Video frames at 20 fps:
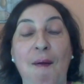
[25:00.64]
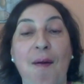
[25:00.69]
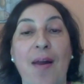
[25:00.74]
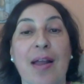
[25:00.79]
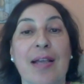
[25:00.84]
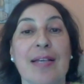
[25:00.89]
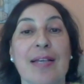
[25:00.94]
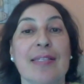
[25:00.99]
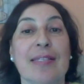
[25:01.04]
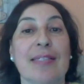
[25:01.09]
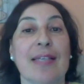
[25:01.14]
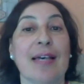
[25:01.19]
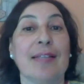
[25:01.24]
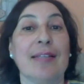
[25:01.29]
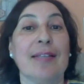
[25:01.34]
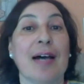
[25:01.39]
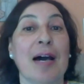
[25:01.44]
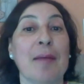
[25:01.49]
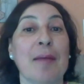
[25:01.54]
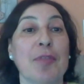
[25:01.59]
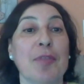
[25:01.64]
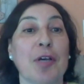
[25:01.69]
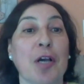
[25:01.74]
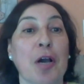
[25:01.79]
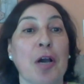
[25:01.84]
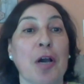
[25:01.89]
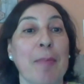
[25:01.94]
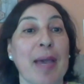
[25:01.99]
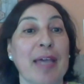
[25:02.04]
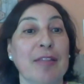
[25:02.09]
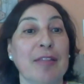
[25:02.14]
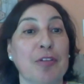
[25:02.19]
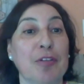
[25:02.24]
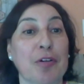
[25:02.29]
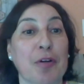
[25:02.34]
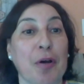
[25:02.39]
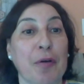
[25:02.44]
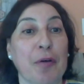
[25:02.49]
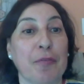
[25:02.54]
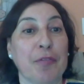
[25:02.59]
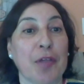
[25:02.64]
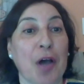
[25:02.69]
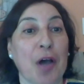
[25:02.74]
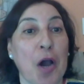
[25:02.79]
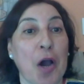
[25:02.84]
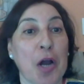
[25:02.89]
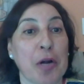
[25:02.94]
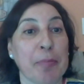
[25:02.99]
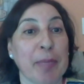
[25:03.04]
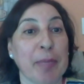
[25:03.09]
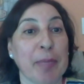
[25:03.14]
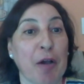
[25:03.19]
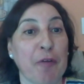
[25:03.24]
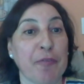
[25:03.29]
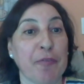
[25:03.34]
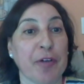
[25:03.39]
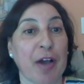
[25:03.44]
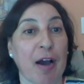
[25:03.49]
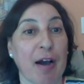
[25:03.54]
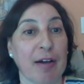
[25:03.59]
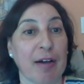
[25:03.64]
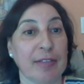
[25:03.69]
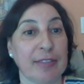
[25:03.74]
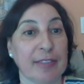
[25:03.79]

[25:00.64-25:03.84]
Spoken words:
He said, I'm the commander of the army of God.